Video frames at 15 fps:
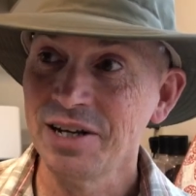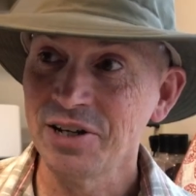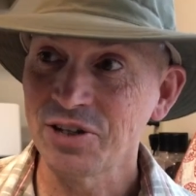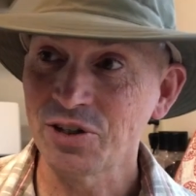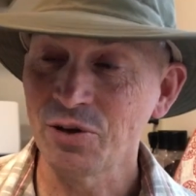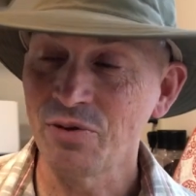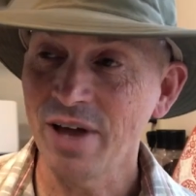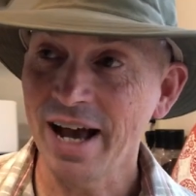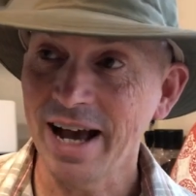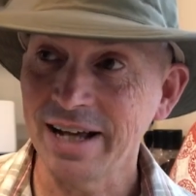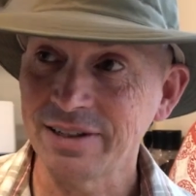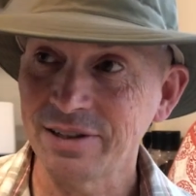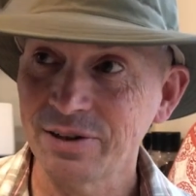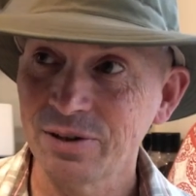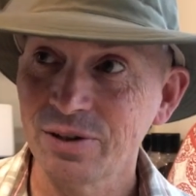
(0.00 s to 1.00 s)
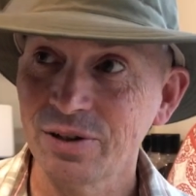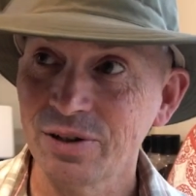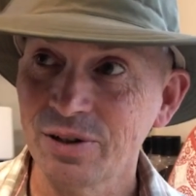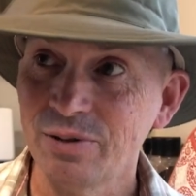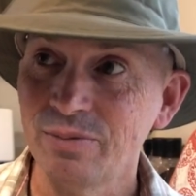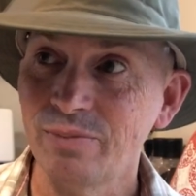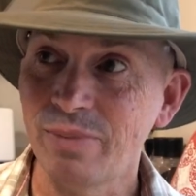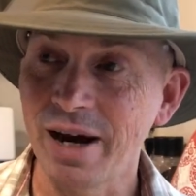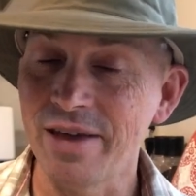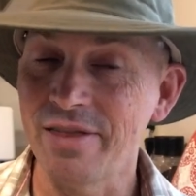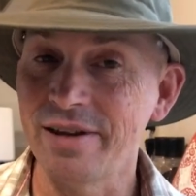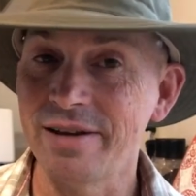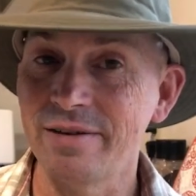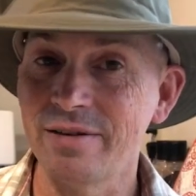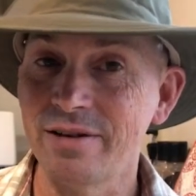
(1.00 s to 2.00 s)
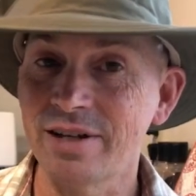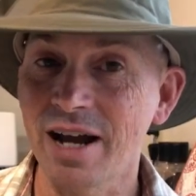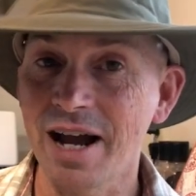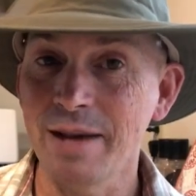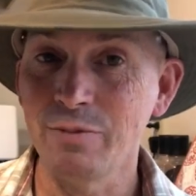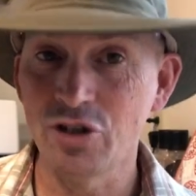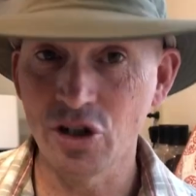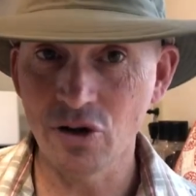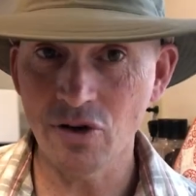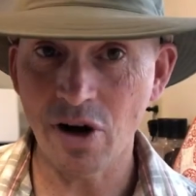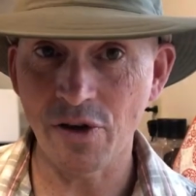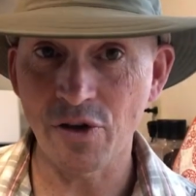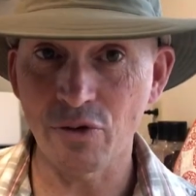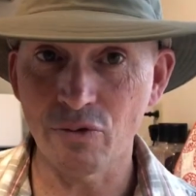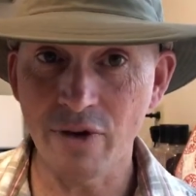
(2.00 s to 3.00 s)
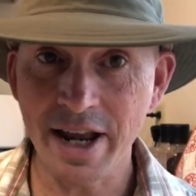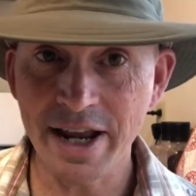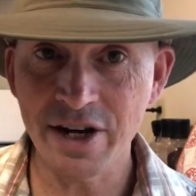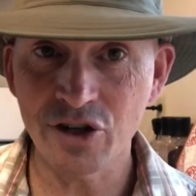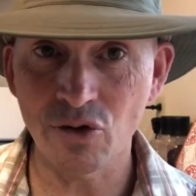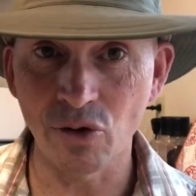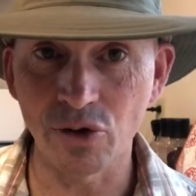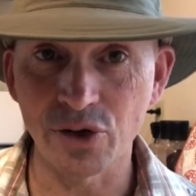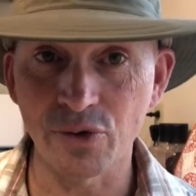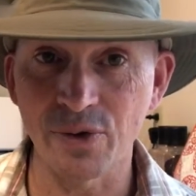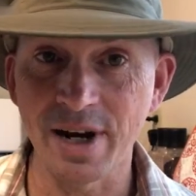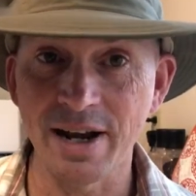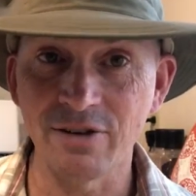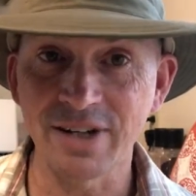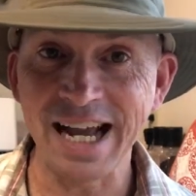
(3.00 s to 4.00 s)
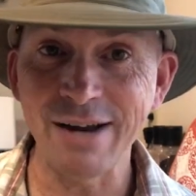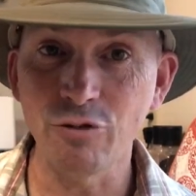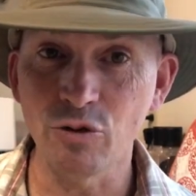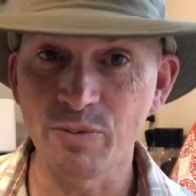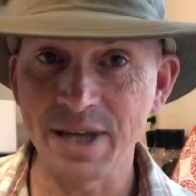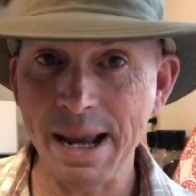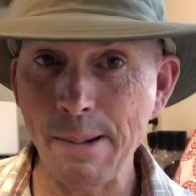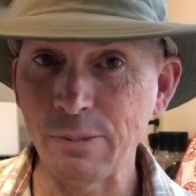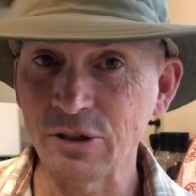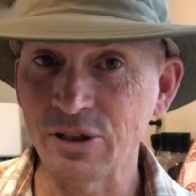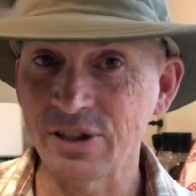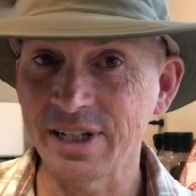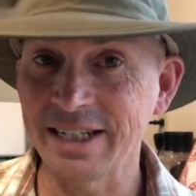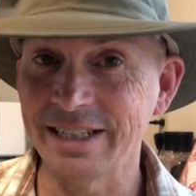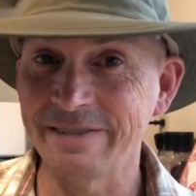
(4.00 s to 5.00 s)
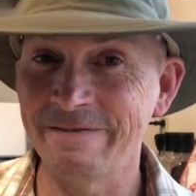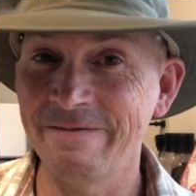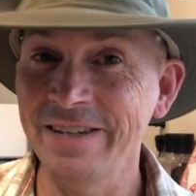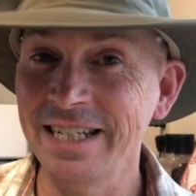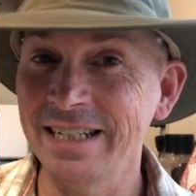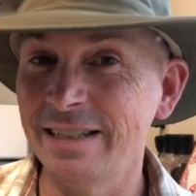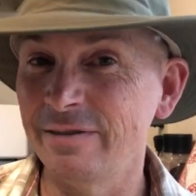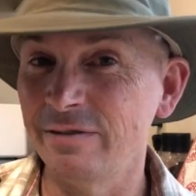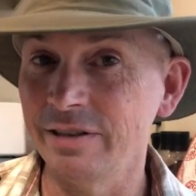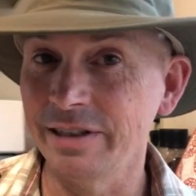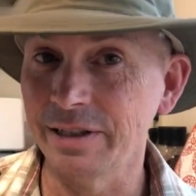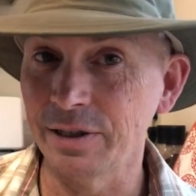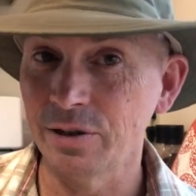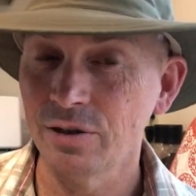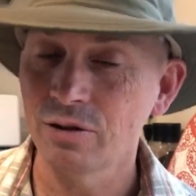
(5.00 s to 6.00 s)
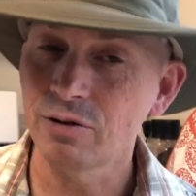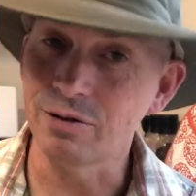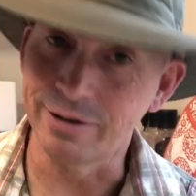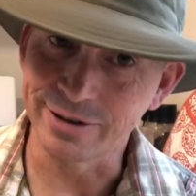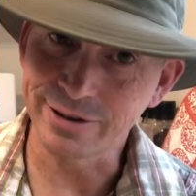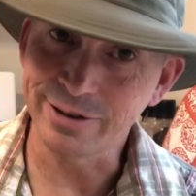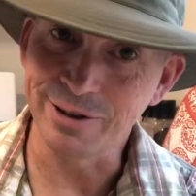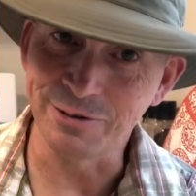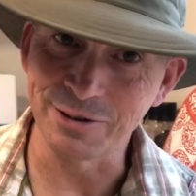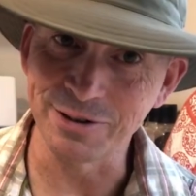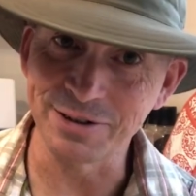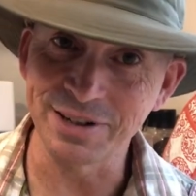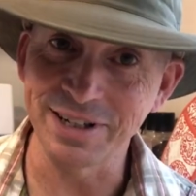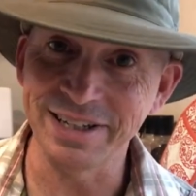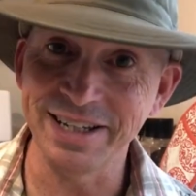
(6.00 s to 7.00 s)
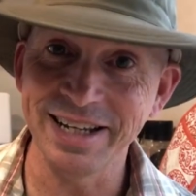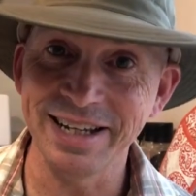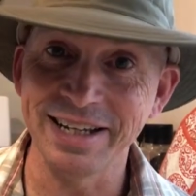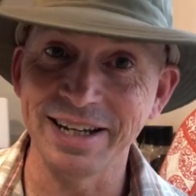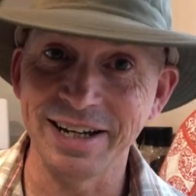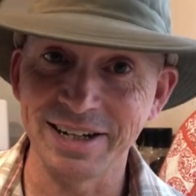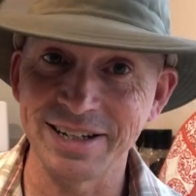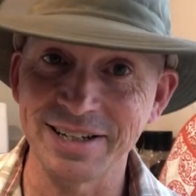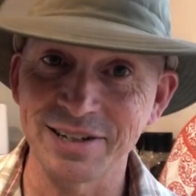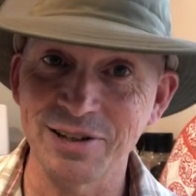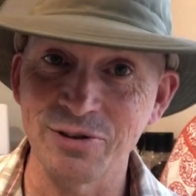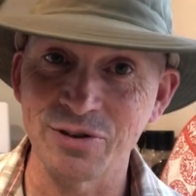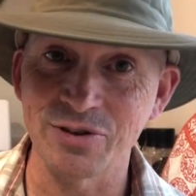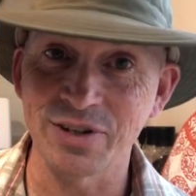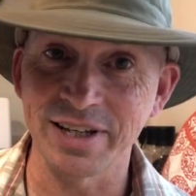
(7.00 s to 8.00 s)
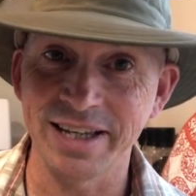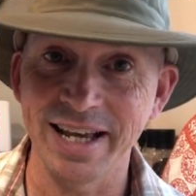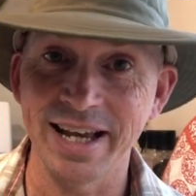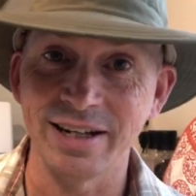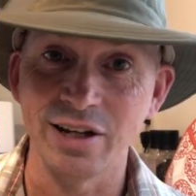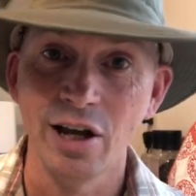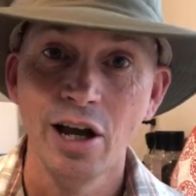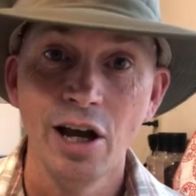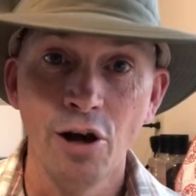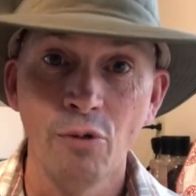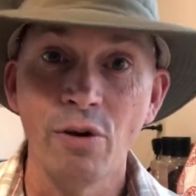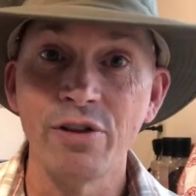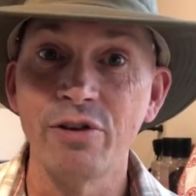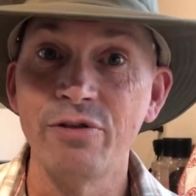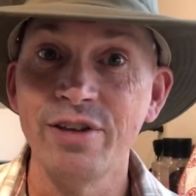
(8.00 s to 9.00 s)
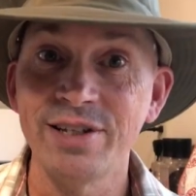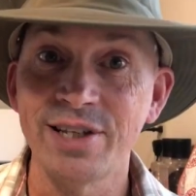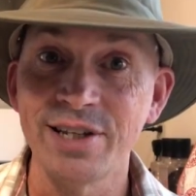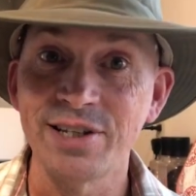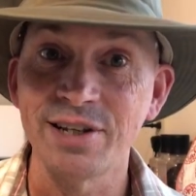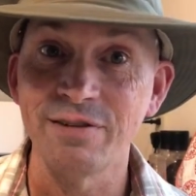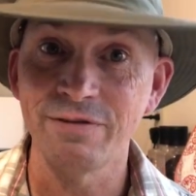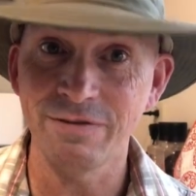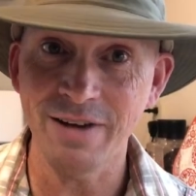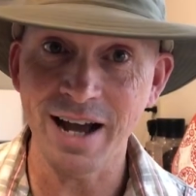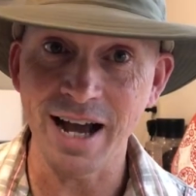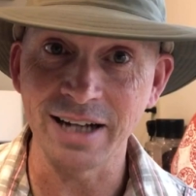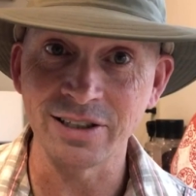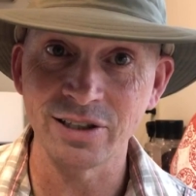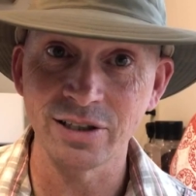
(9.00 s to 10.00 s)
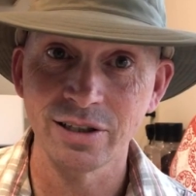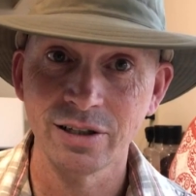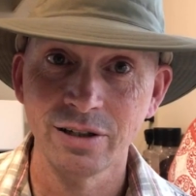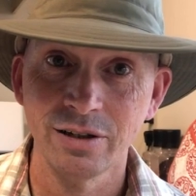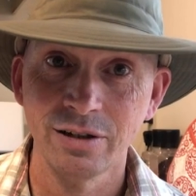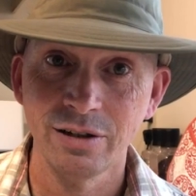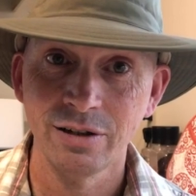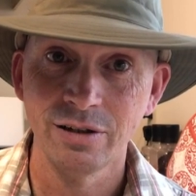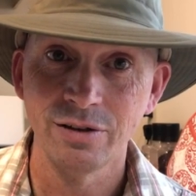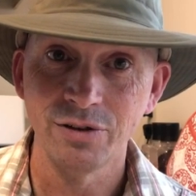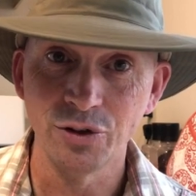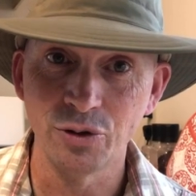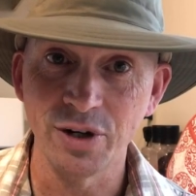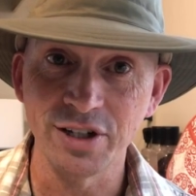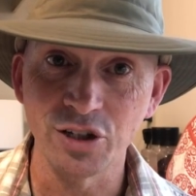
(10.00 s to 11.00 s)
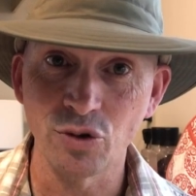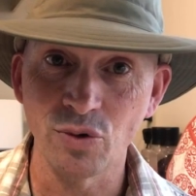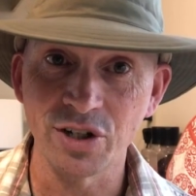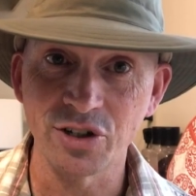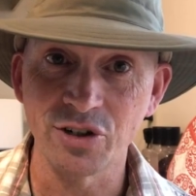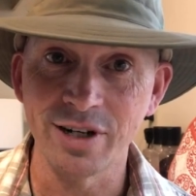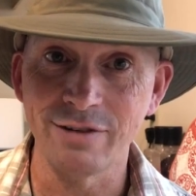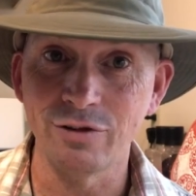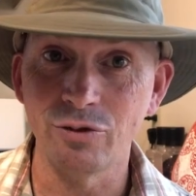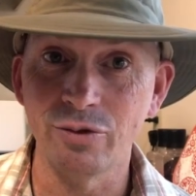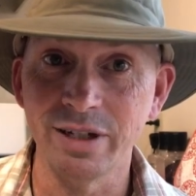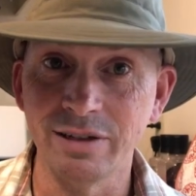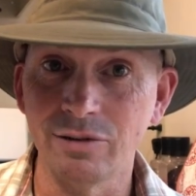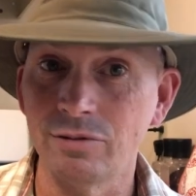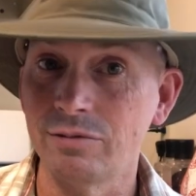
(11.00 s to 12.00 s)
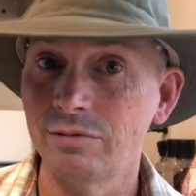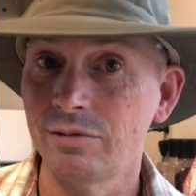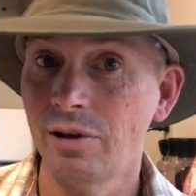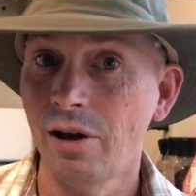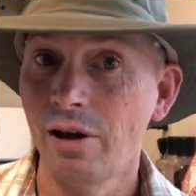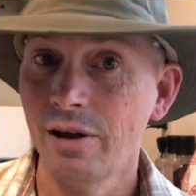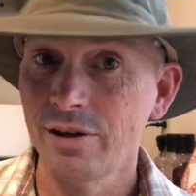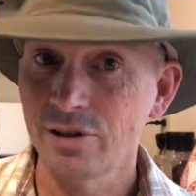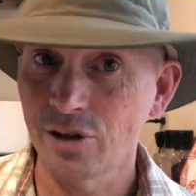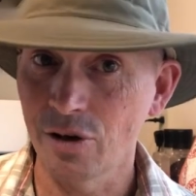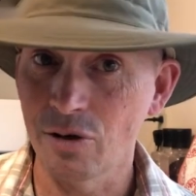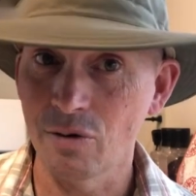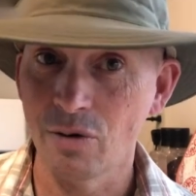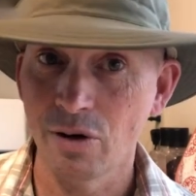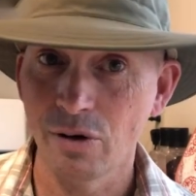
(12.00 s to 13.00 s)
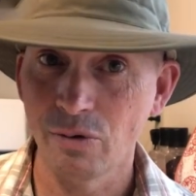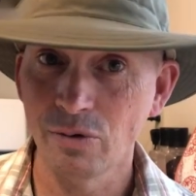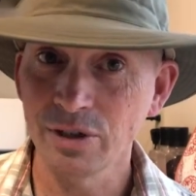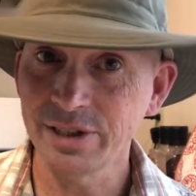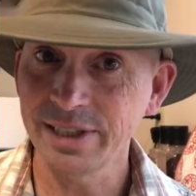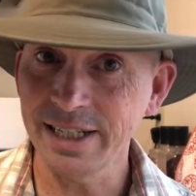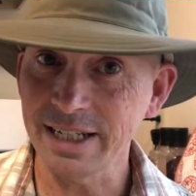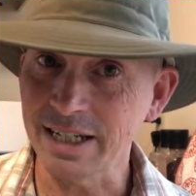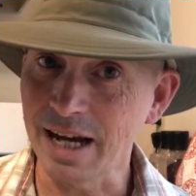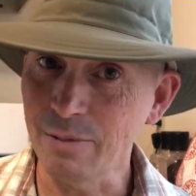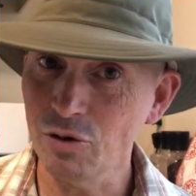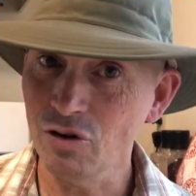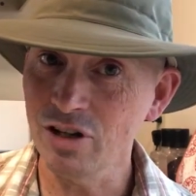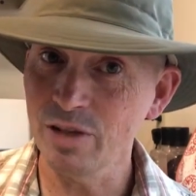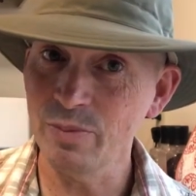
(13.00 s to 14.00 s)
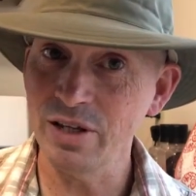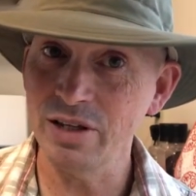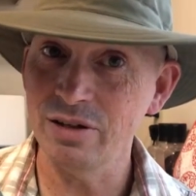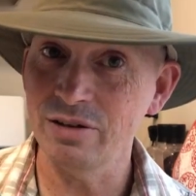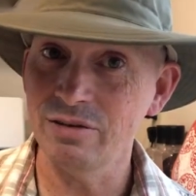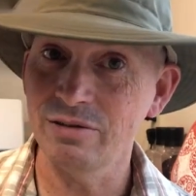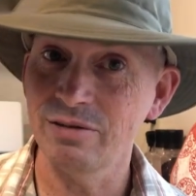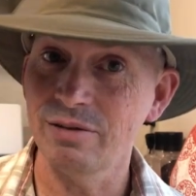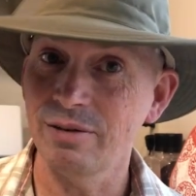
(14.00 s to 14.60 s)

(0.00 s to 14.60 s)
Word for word: so that by the time June on the range rolls around, I will be able to say definitively, or as close as I can, as close as I can, whether this is in fact the greatest Western ever written. So we'll see. I'm going to be